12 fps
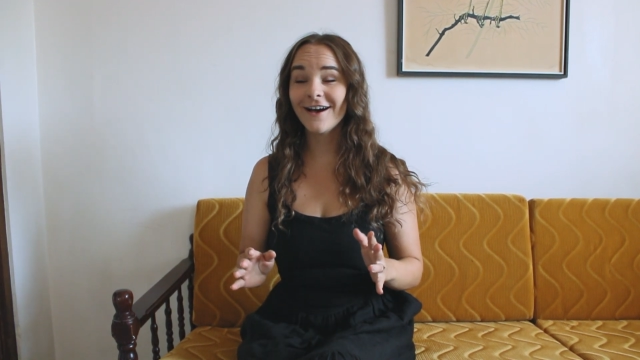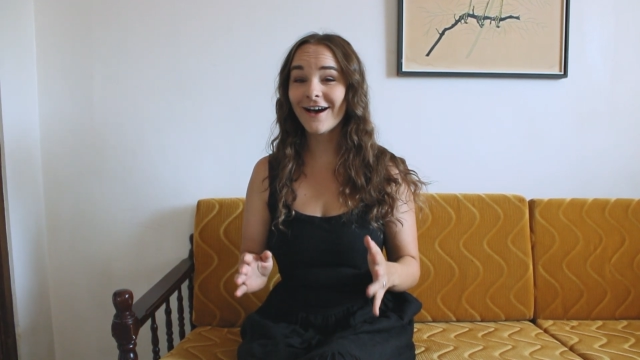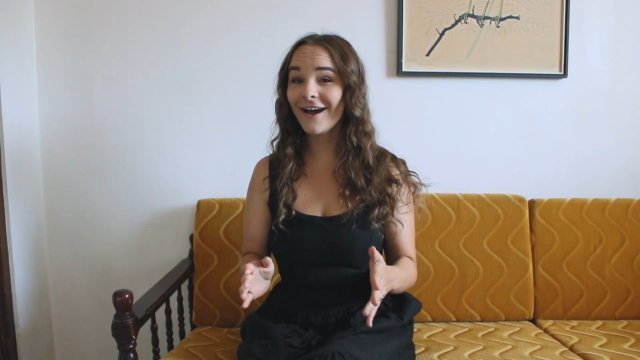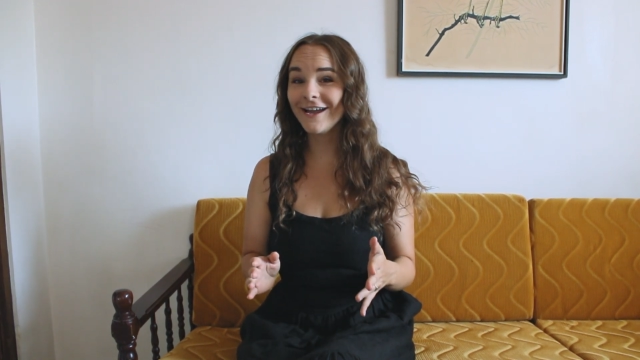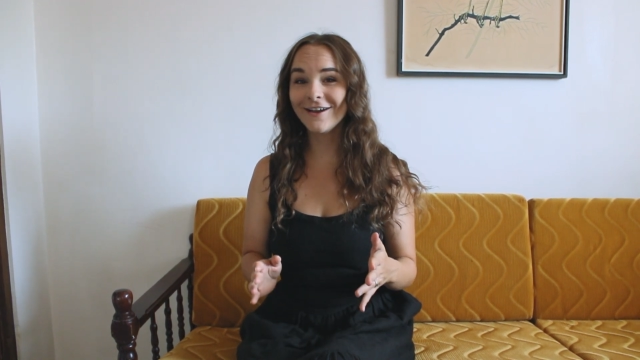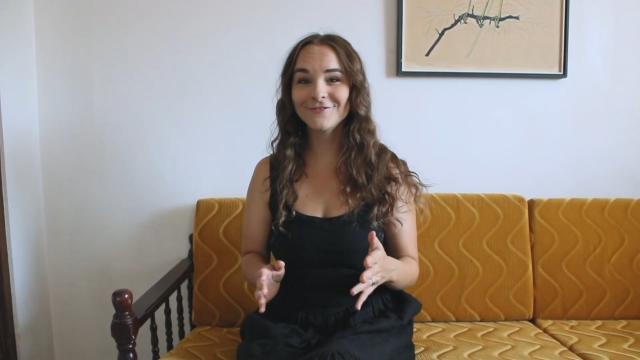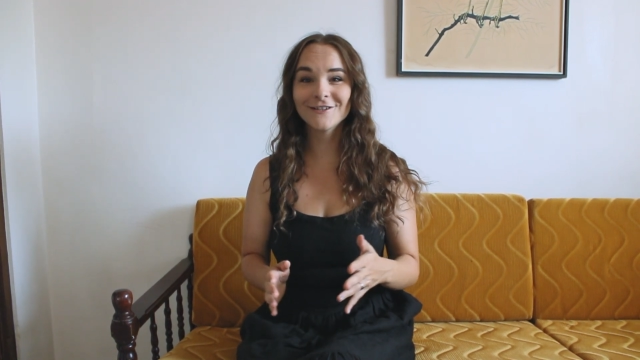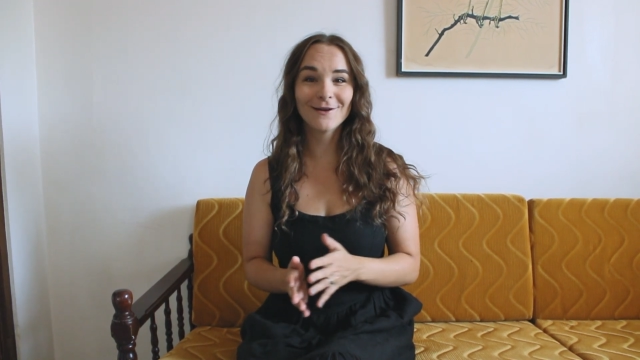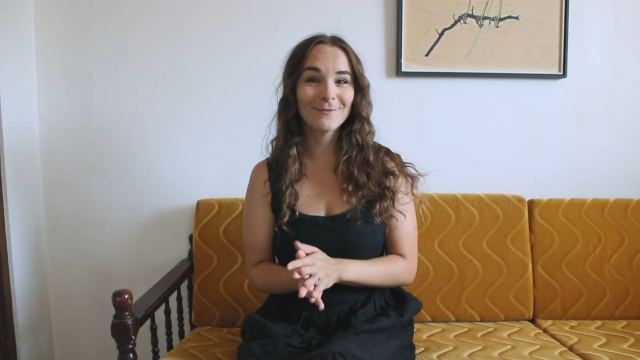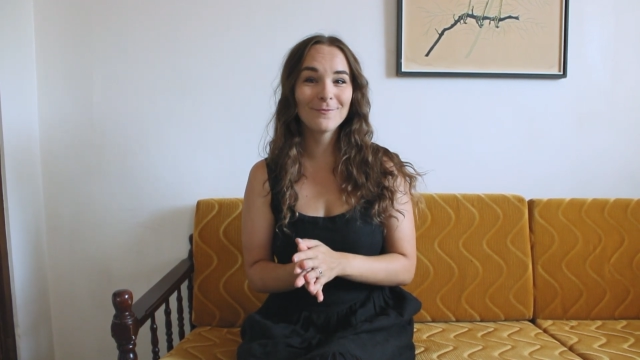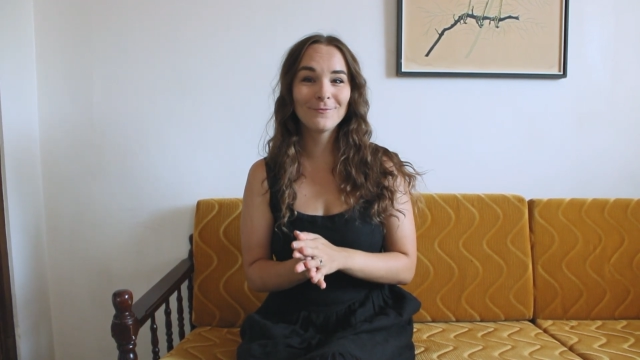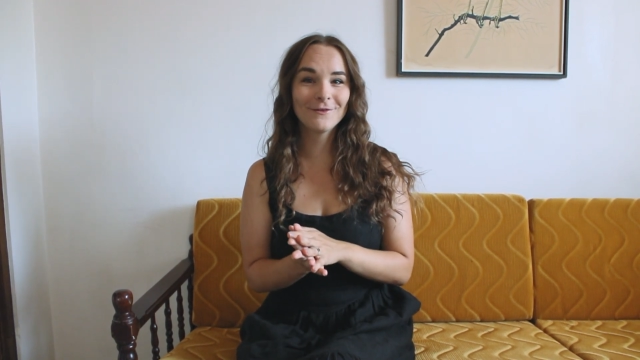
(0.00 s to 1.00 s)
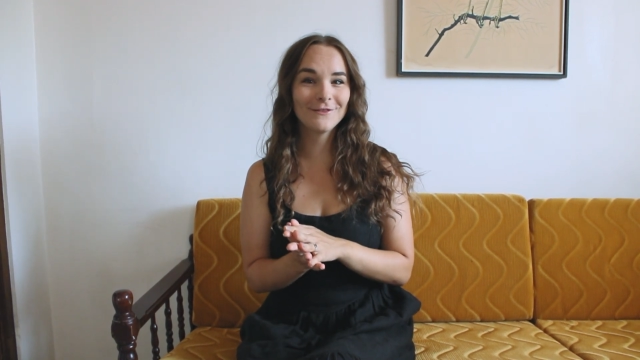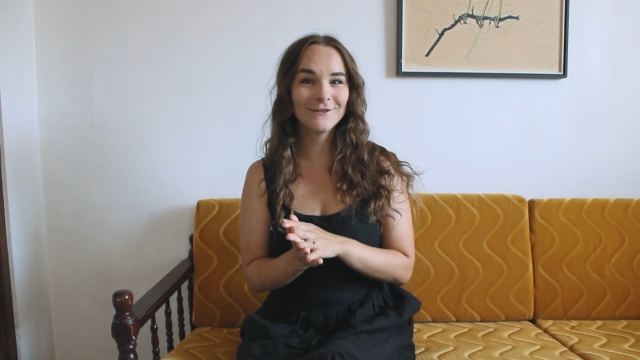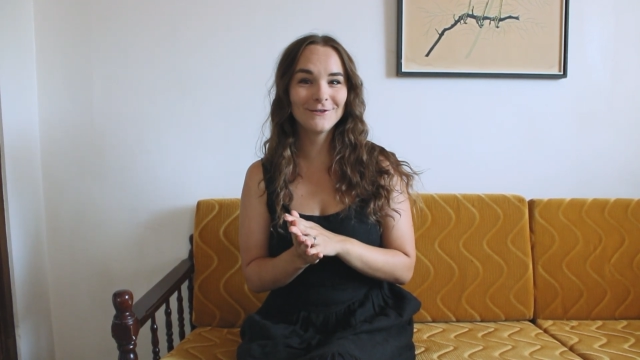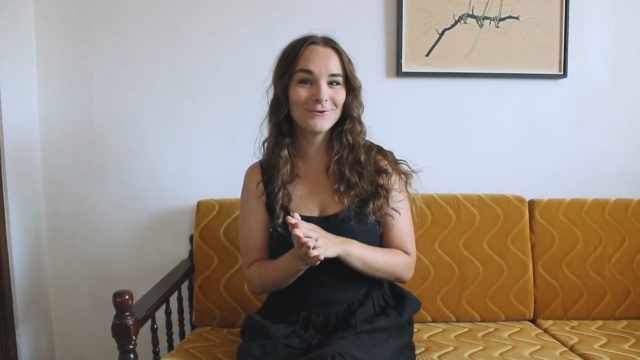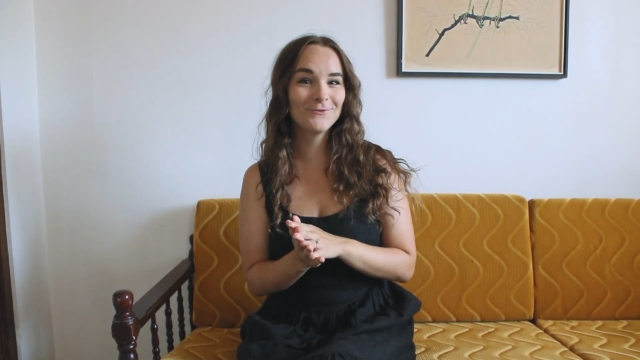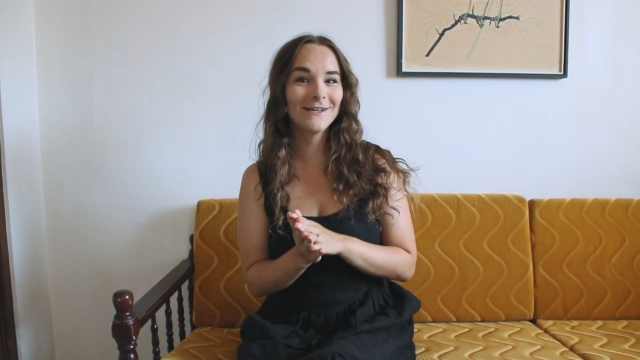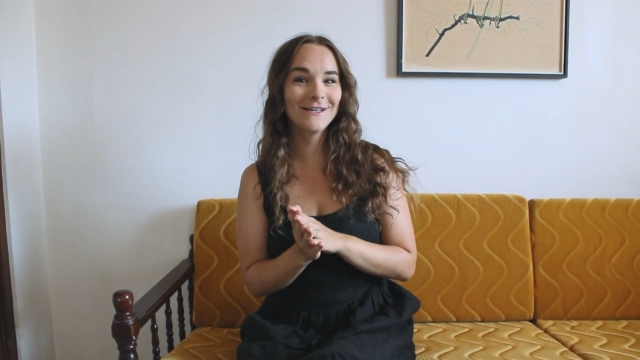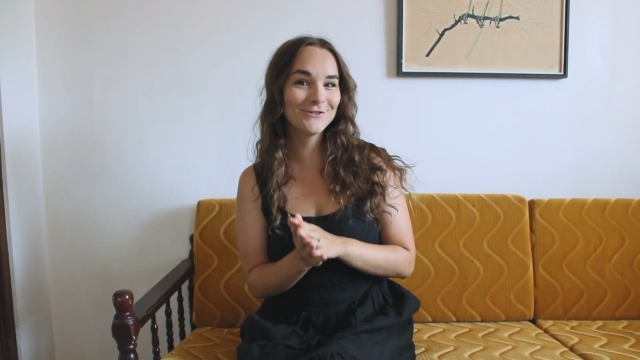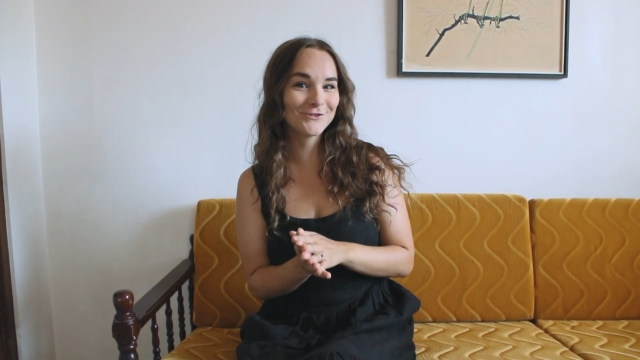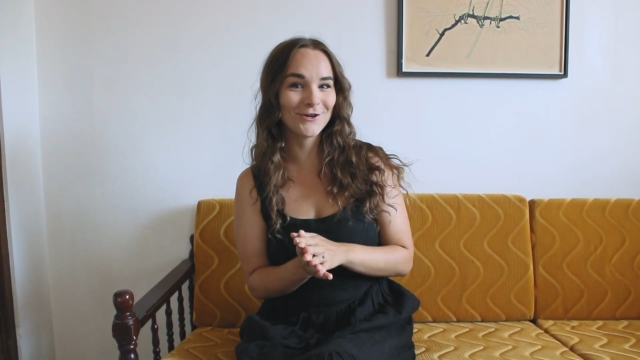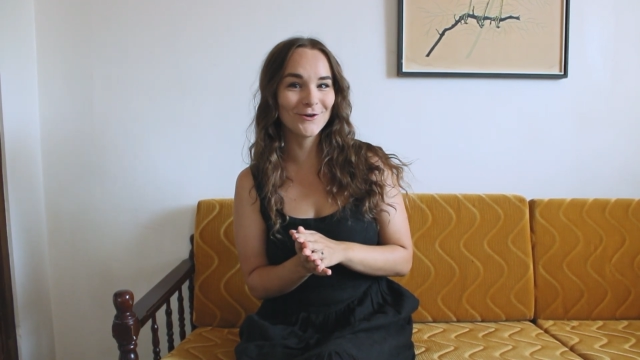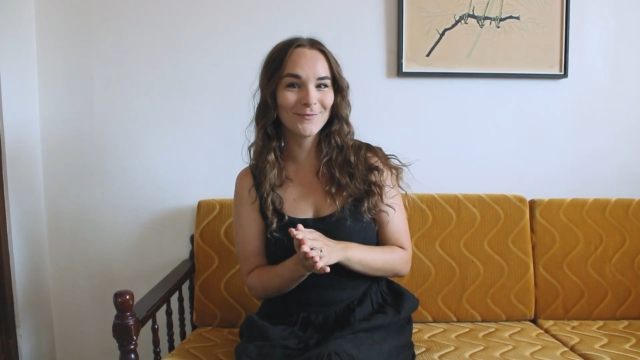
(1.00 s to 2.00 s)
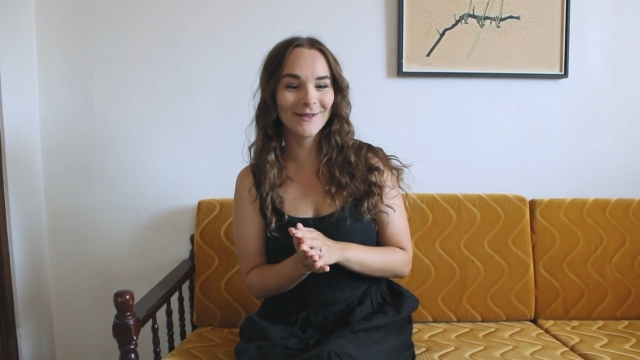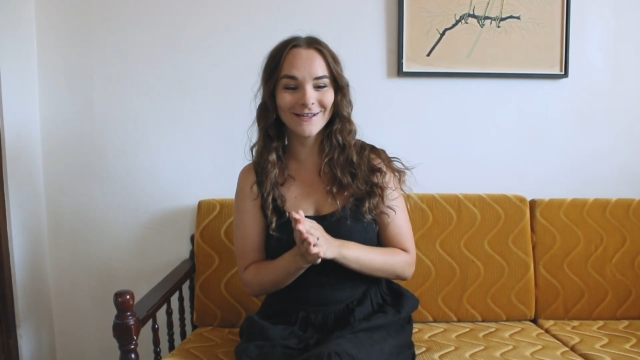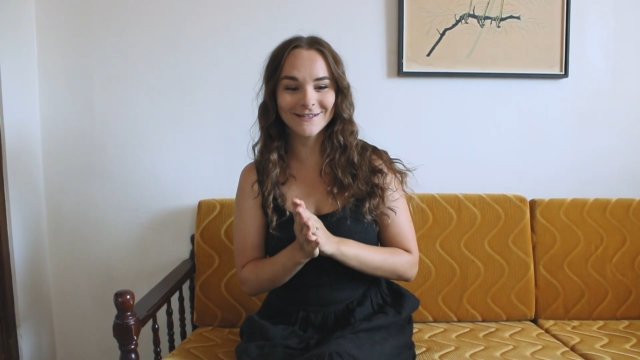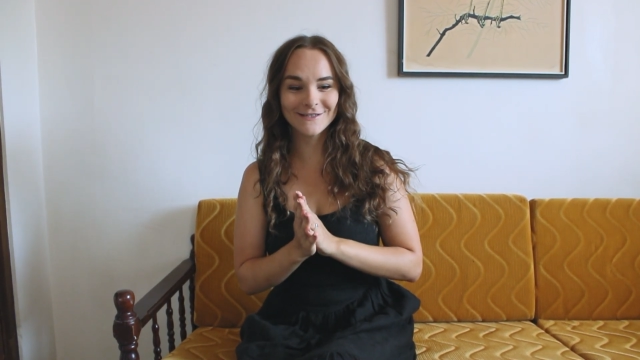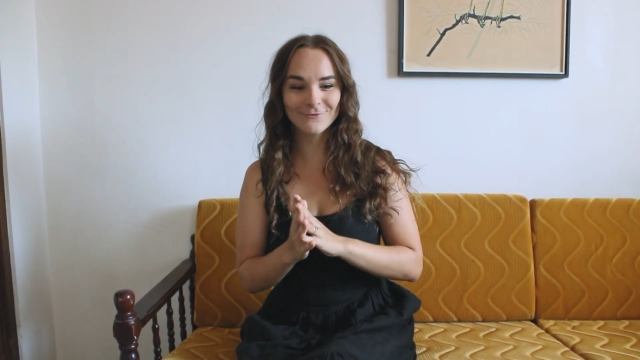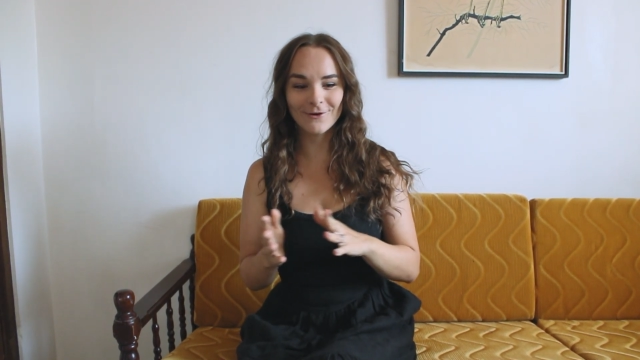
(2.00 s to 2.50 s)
I have to come up with a new intro because